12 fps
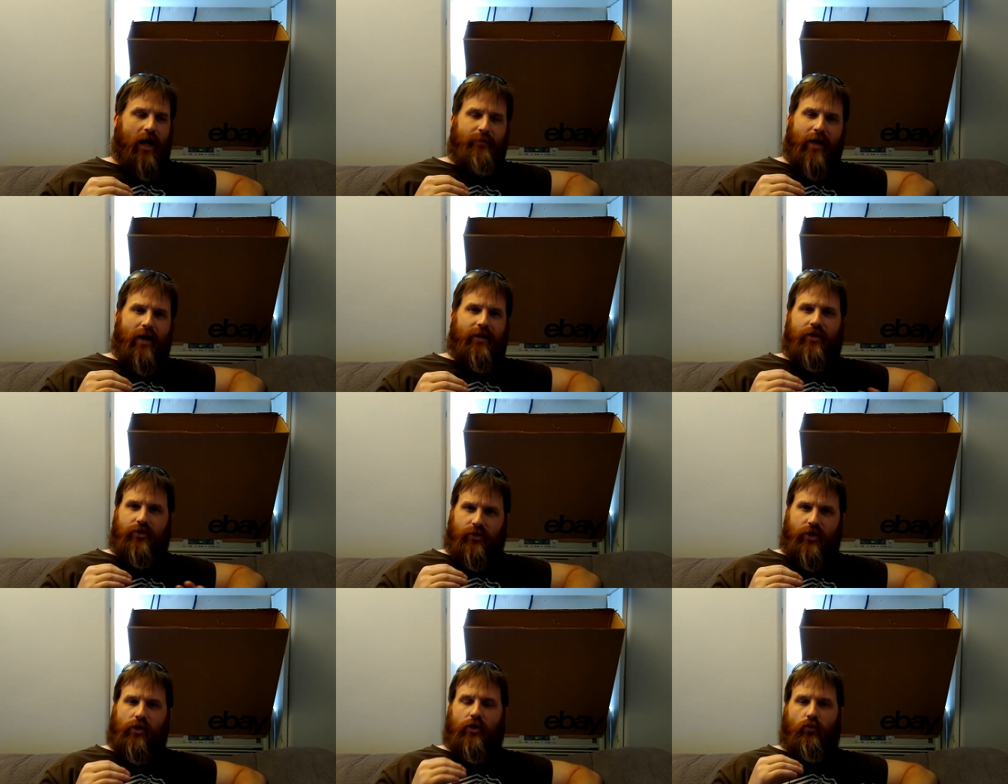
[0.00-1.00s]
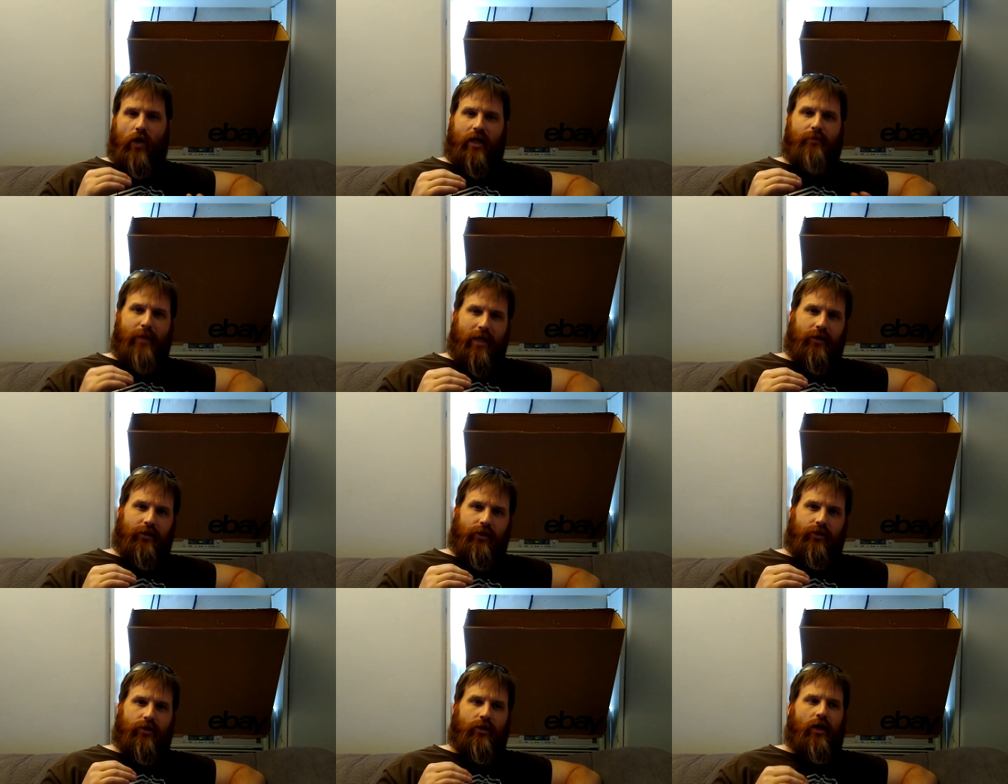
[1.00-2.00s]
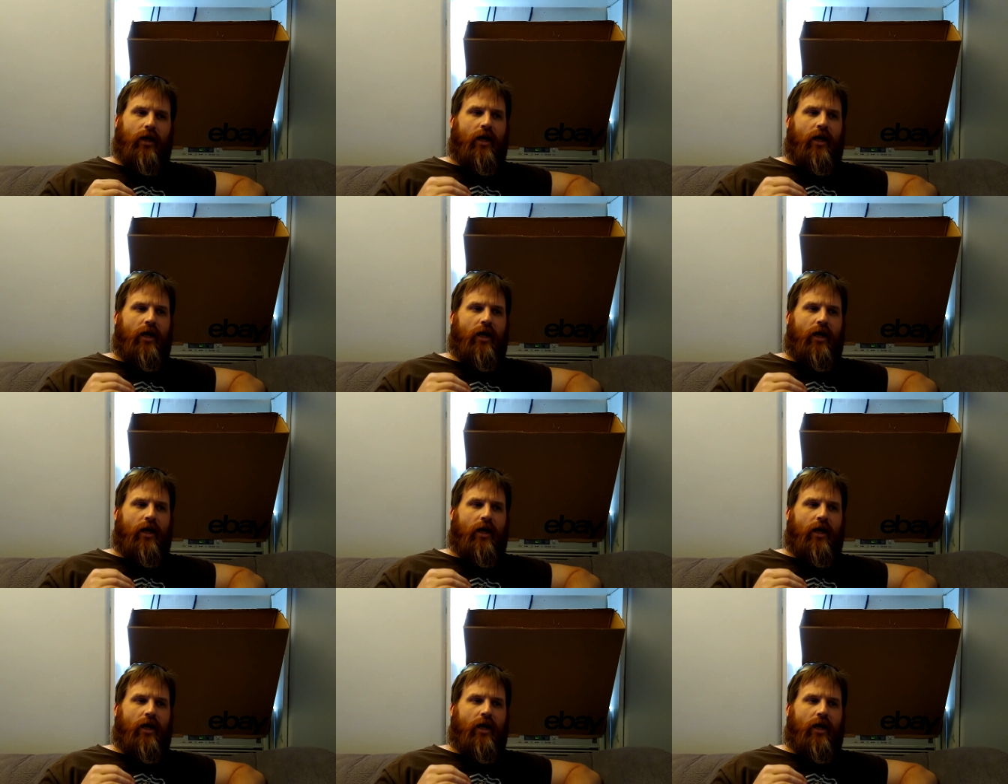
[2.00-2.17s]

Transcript: I'm not necessarily recommending this.